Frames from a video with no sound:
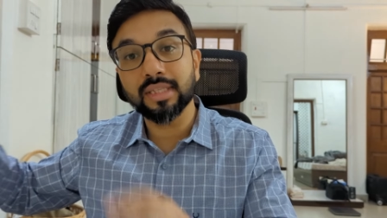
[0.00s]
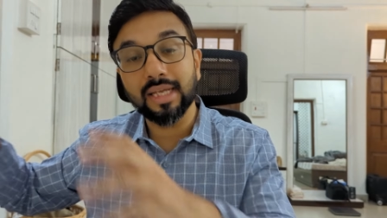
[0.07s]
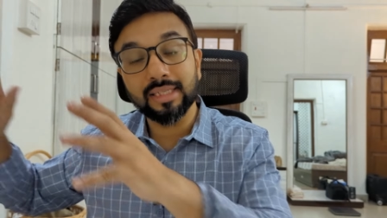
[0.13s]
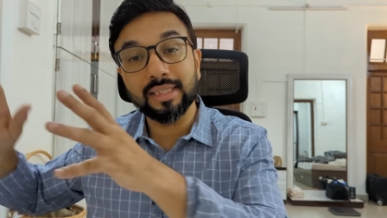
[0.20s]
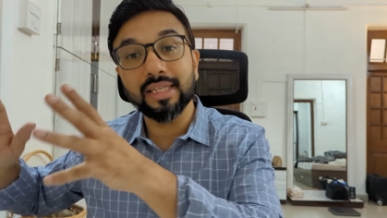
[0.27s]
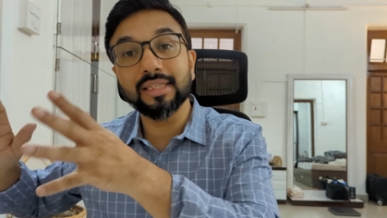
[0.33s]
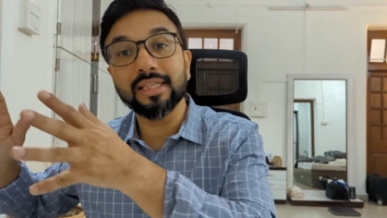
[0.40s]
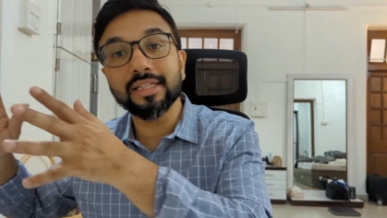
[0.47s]

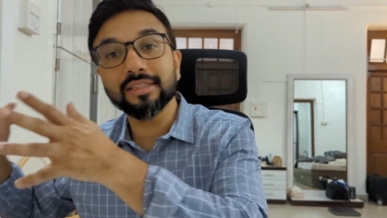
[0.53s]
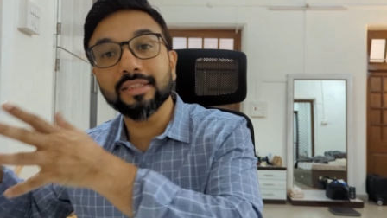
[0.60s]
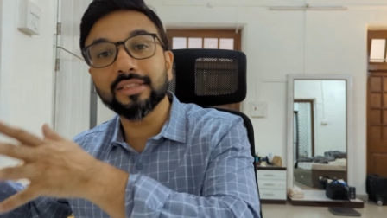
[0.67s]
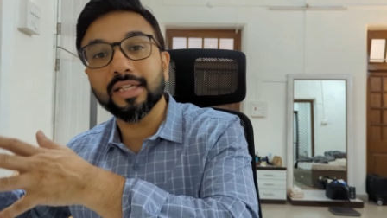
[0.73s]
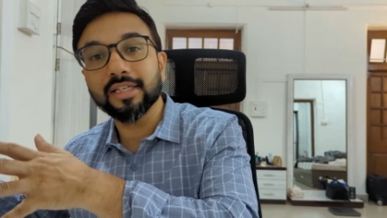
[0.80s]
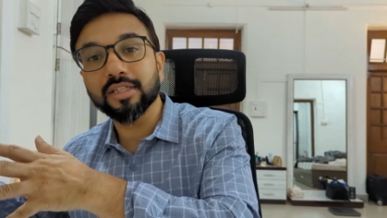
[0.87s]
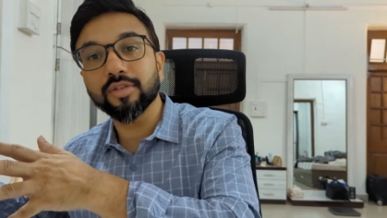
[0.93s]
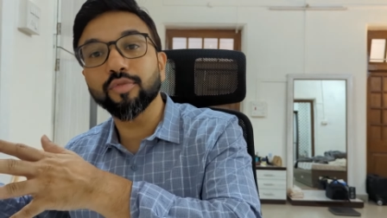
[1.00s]
Then there is a
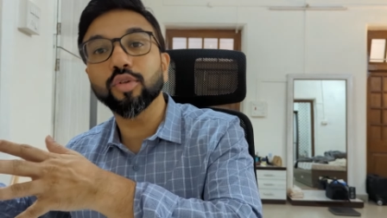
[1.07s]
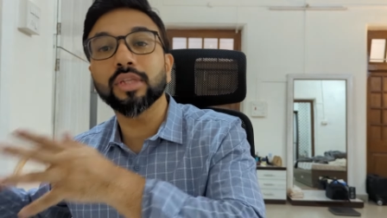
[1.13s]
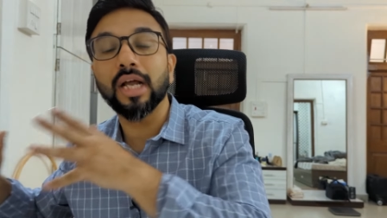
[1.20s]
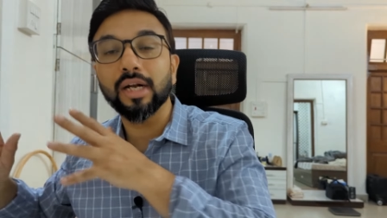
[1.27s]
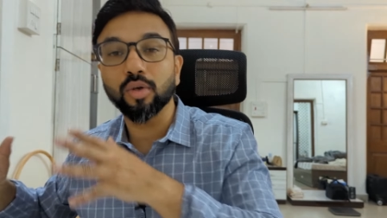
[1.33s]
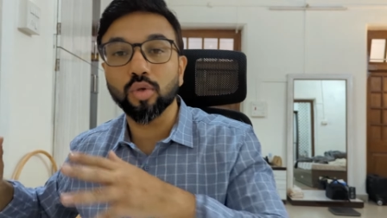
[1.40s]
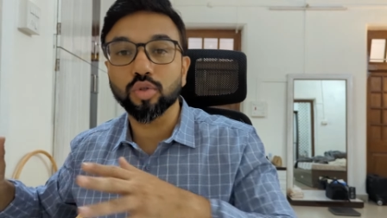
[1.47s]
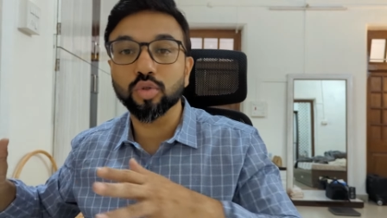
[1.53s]
section for
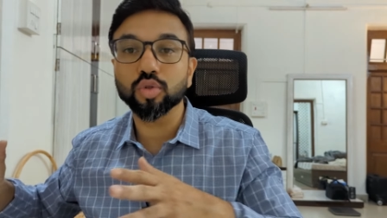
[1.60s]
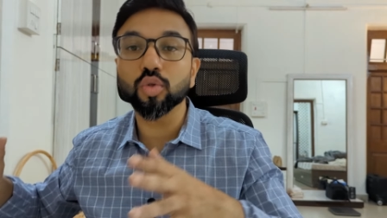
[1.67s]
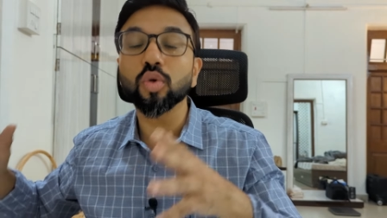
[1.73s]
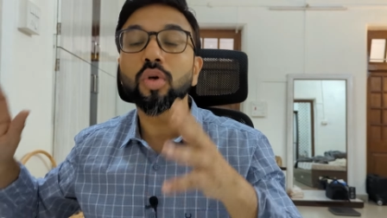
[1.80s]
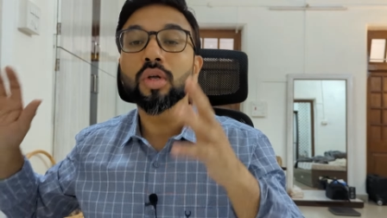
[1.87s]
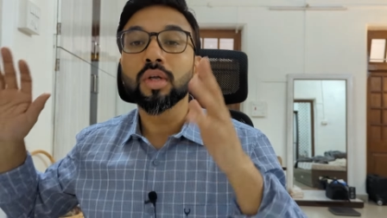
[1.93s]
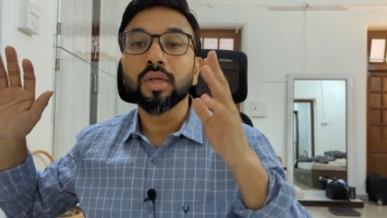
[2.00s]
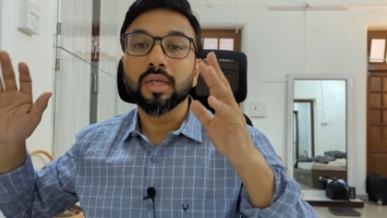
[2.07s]
that also. So
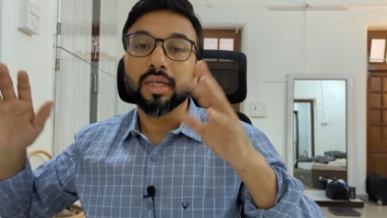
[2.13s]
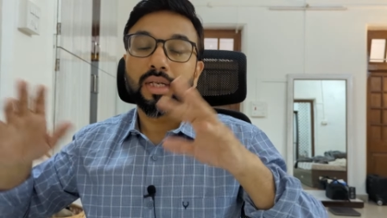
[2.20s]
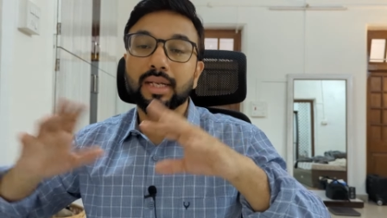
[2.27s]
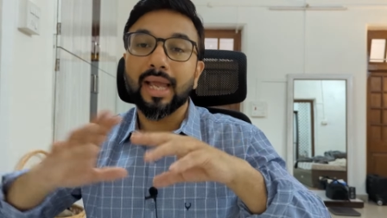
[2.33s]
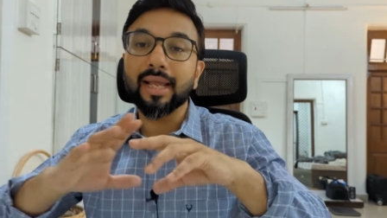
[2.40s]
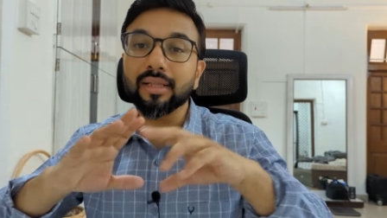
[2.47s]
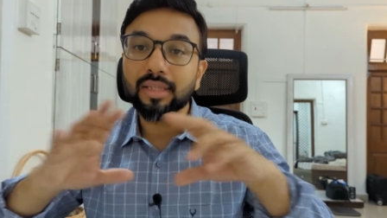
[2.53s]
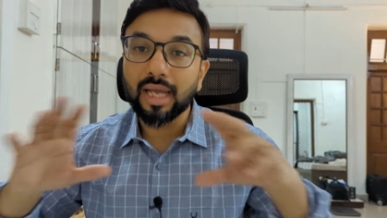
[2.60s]

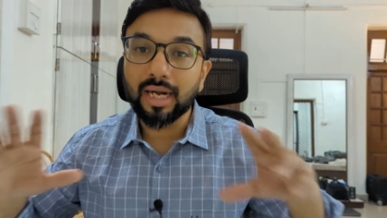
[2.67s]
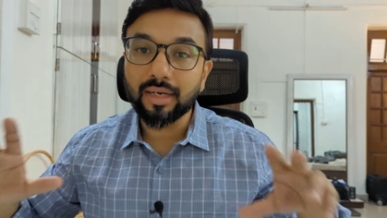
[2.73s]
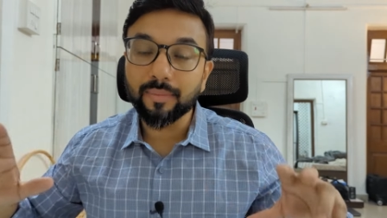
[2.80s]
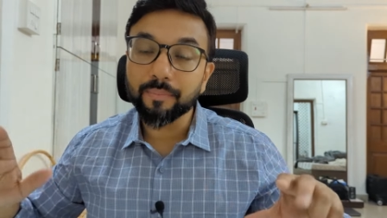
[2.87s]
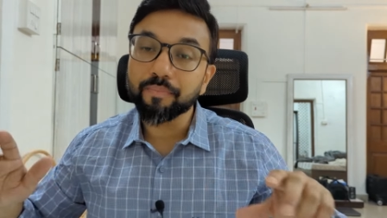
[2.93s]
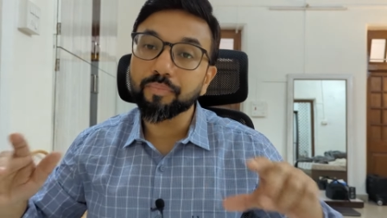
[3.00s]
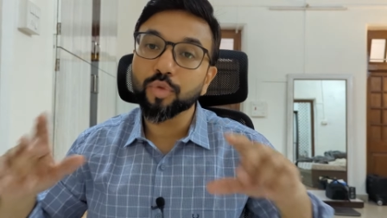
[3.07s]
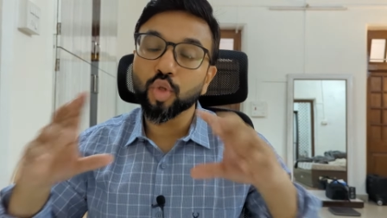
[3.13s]
like
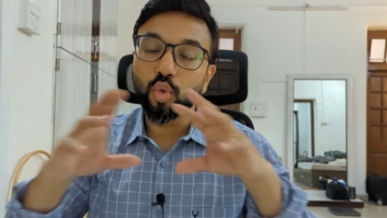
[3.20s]
that,